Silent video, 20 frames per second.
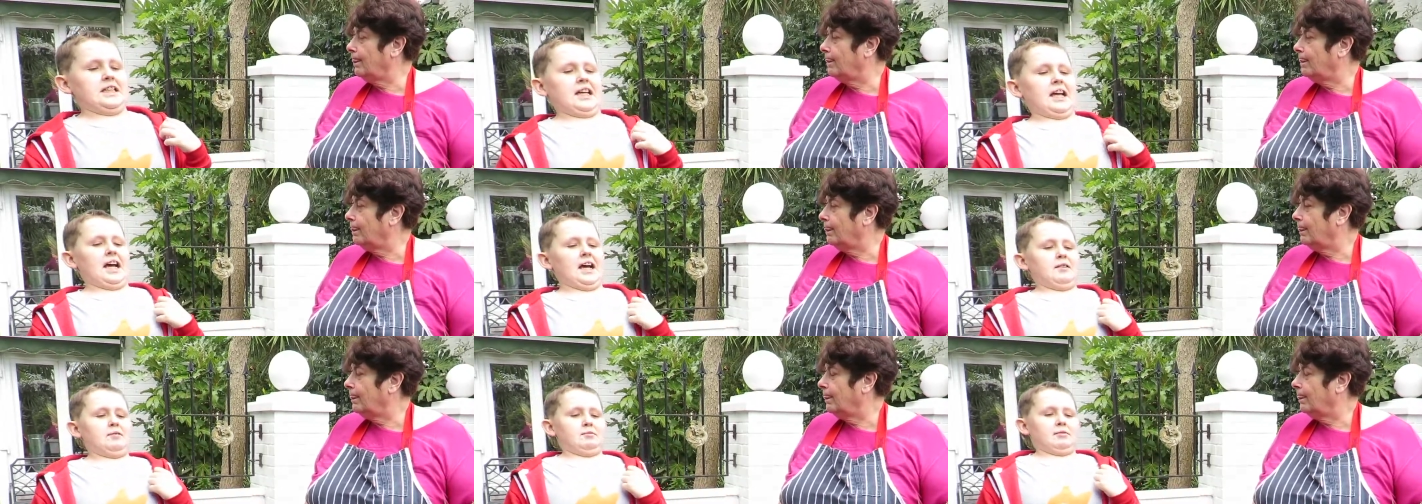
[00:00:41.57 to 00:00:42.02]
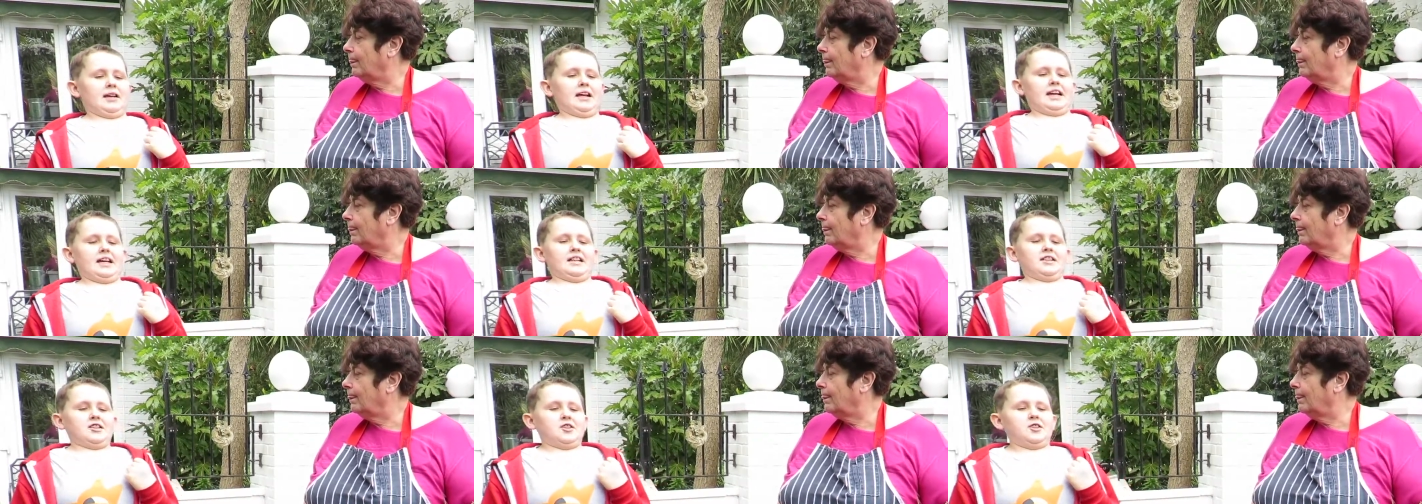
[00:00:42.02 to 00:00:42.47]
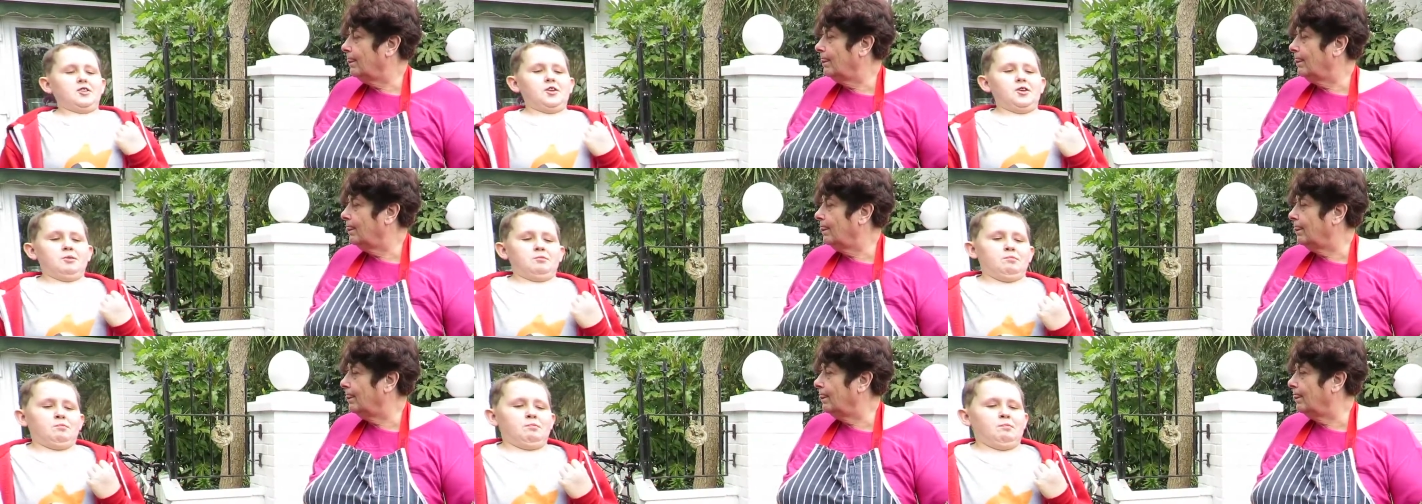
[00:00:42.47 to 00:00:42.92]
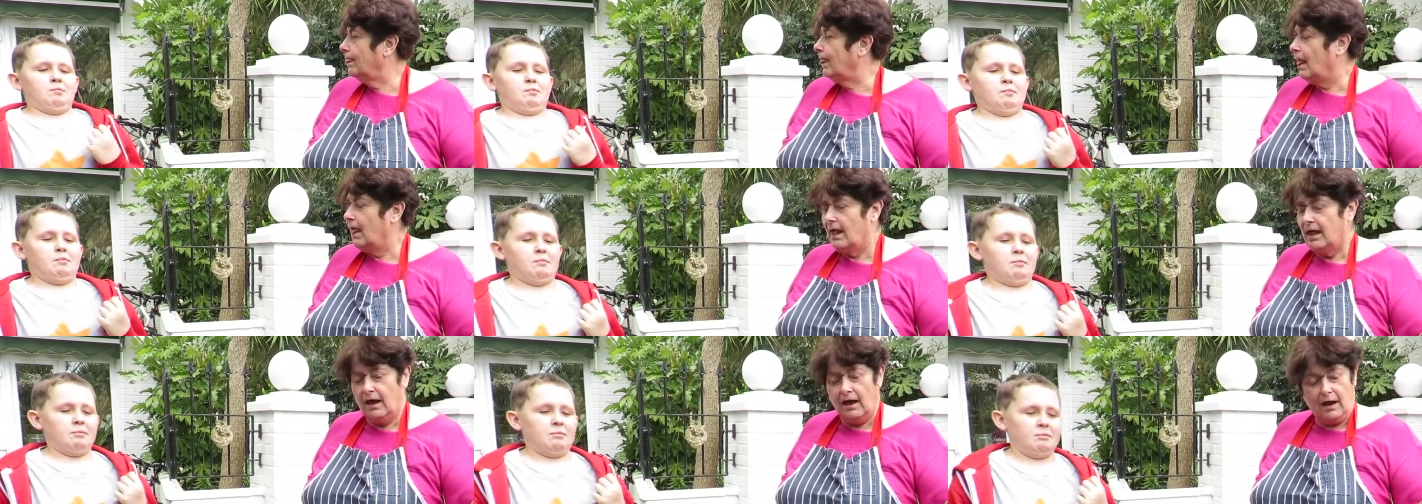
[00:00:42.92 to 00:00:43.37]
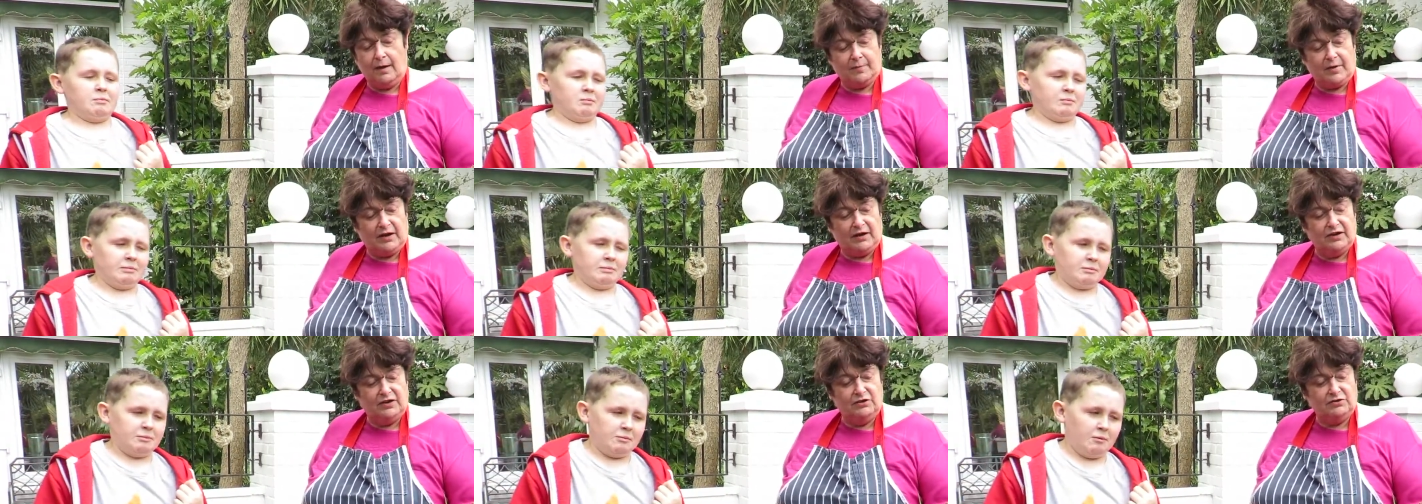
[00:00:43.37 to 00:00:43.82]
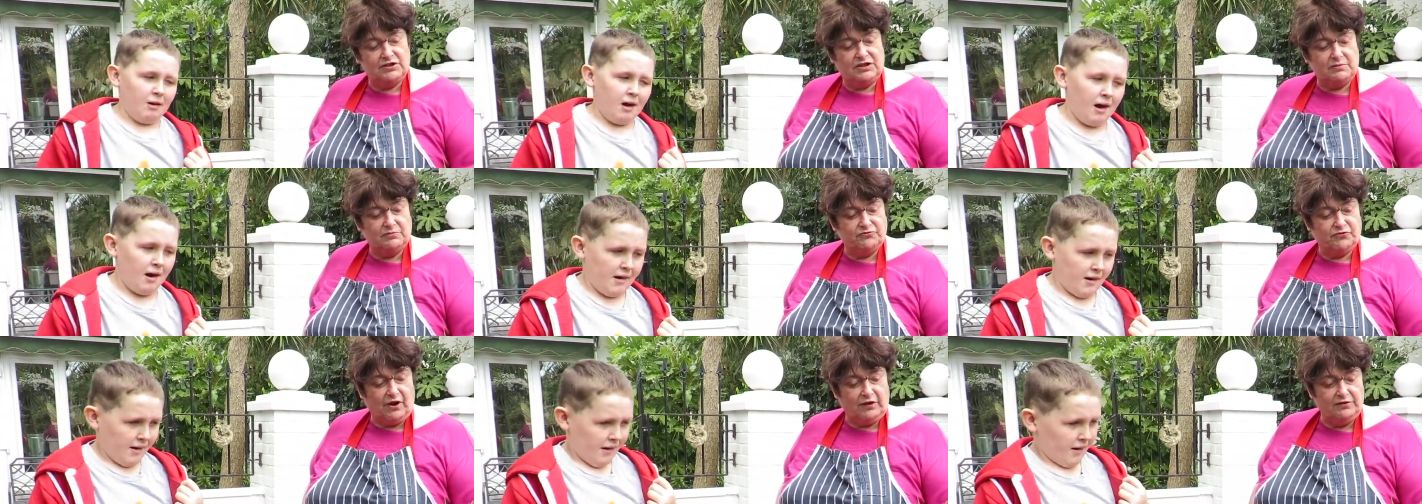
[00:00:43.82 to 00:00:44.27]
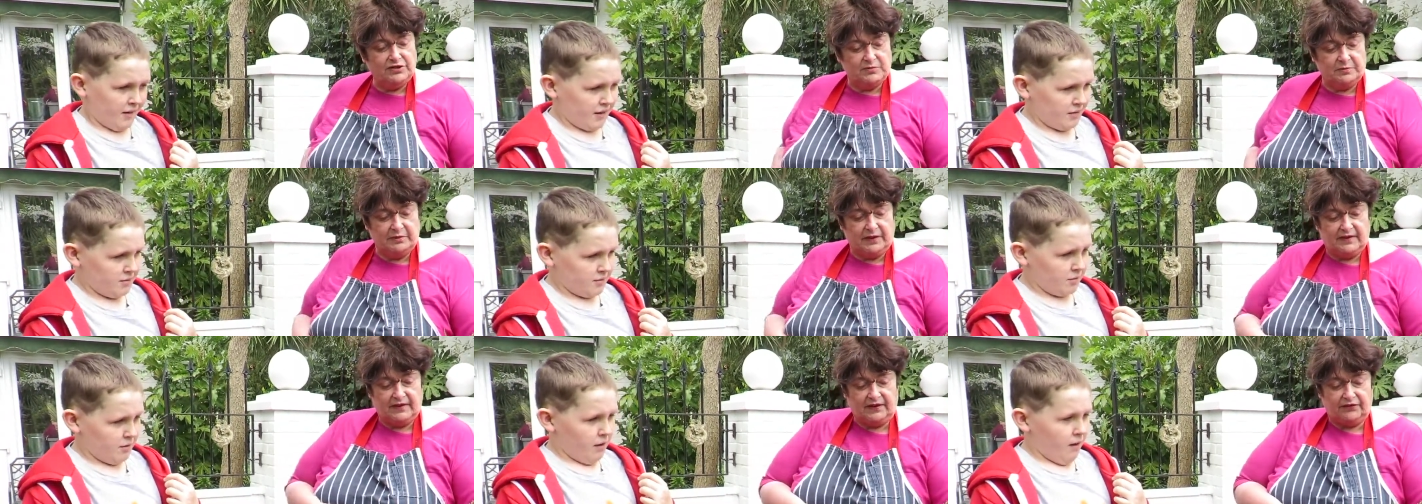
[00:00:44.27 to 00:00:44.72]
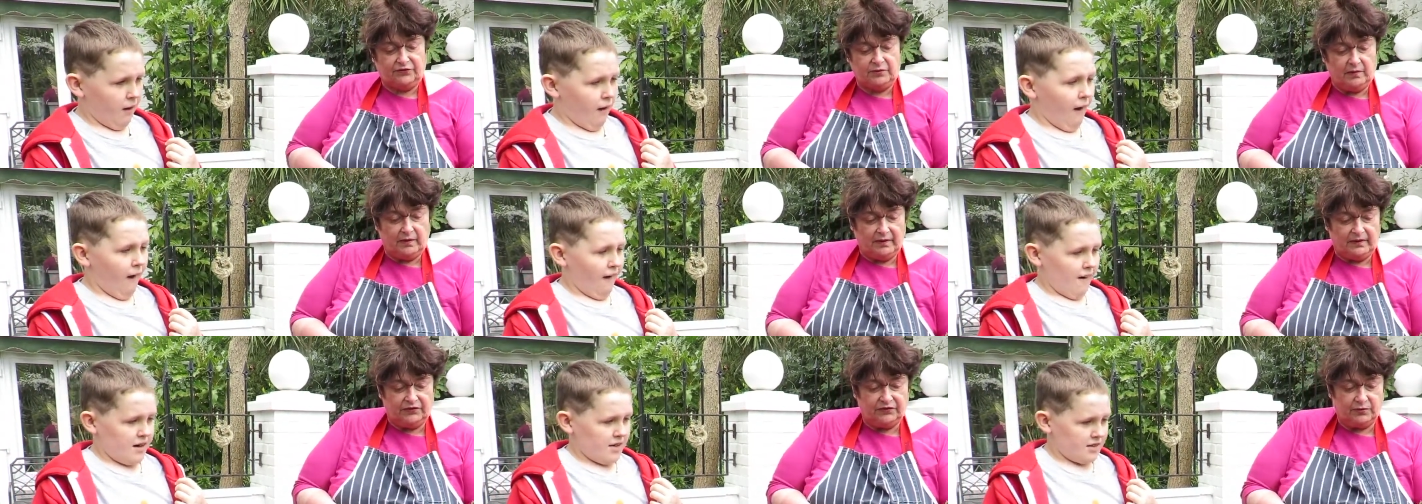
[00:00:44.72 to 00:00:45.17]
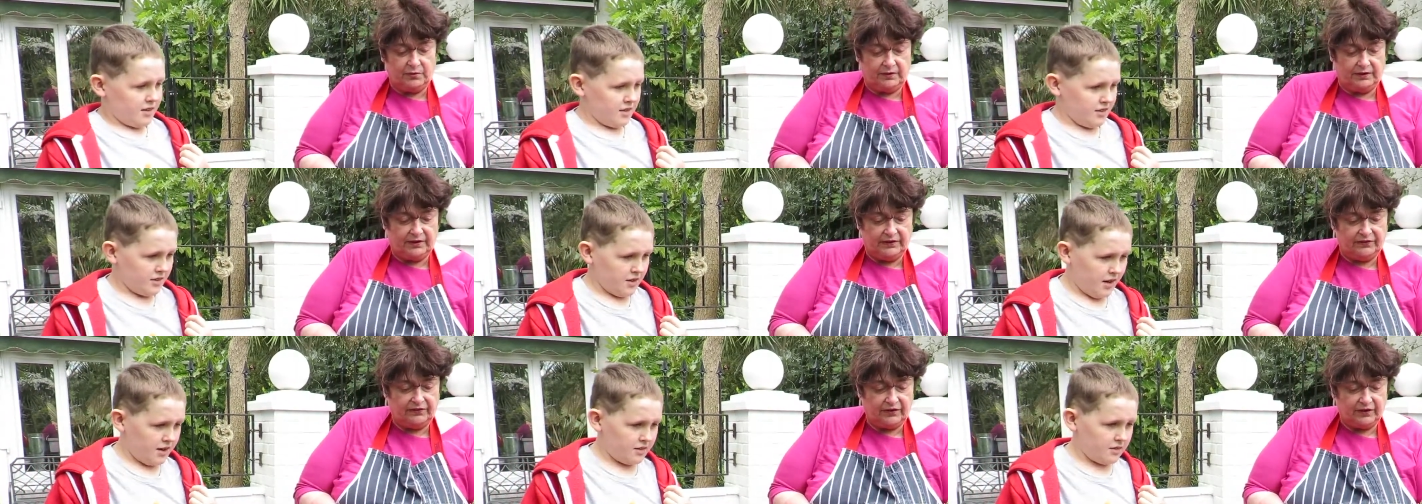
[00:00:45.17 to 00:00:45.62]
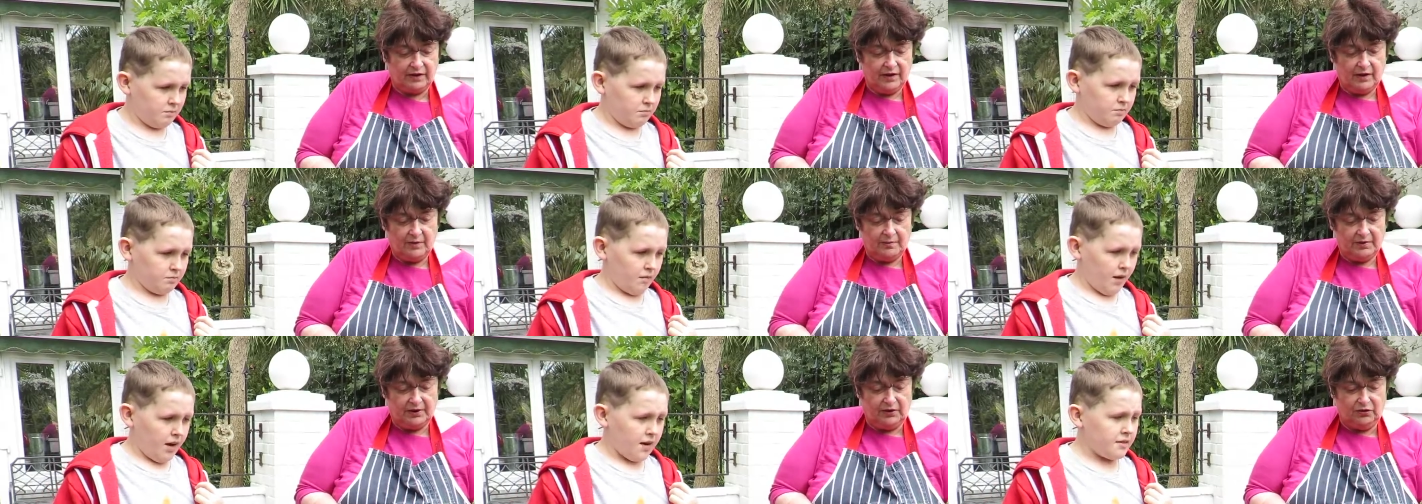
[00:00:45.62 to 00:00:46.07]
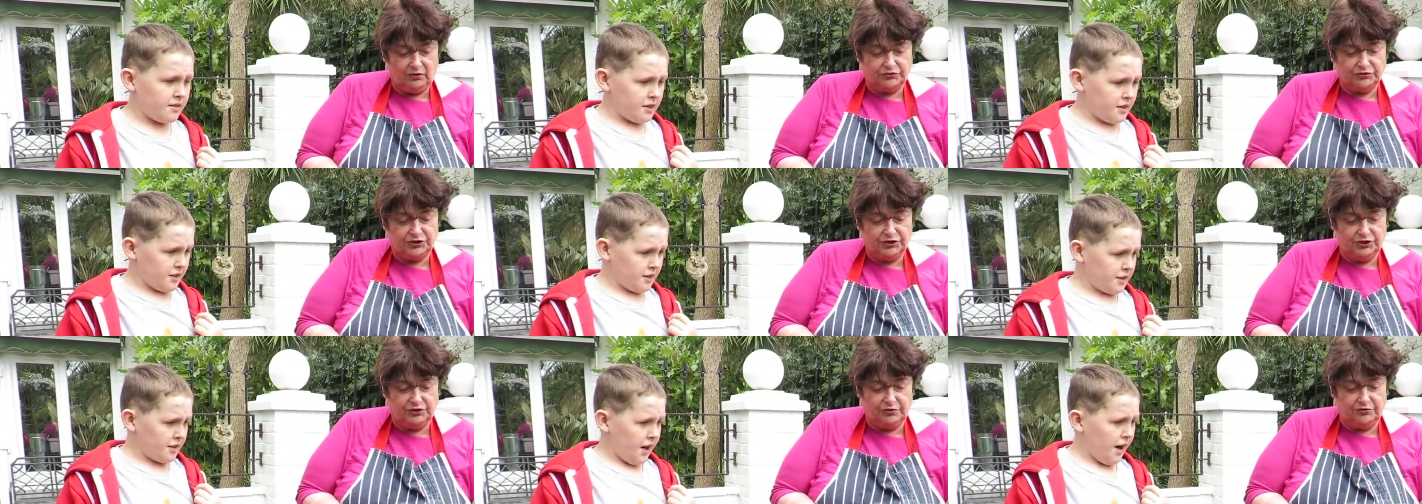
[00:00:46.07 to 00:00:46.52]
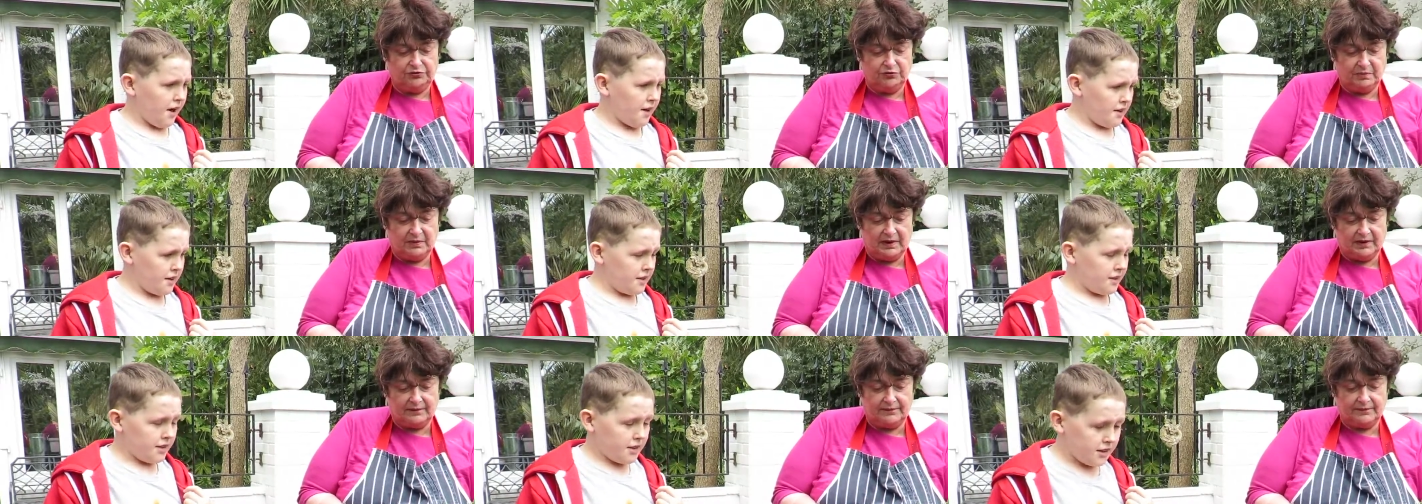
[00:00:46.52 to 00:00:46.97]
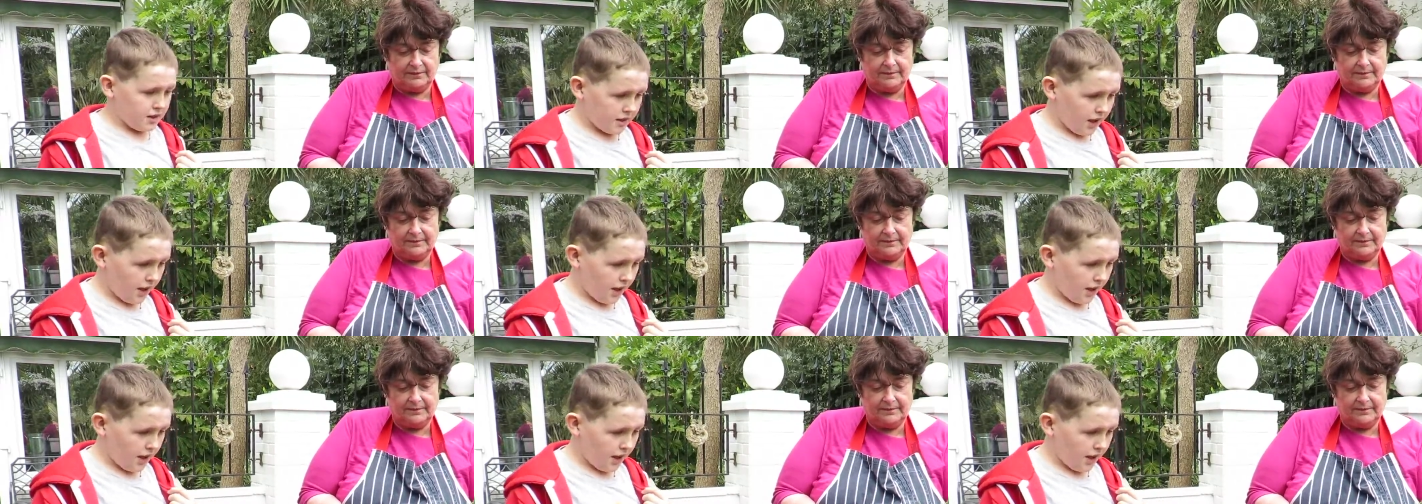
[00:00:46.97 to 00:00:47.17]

Speaker 1: Yeah, it is strong.
Speaker 2: I'm going to use some rosemary, that's what this one is, but not a huge amount.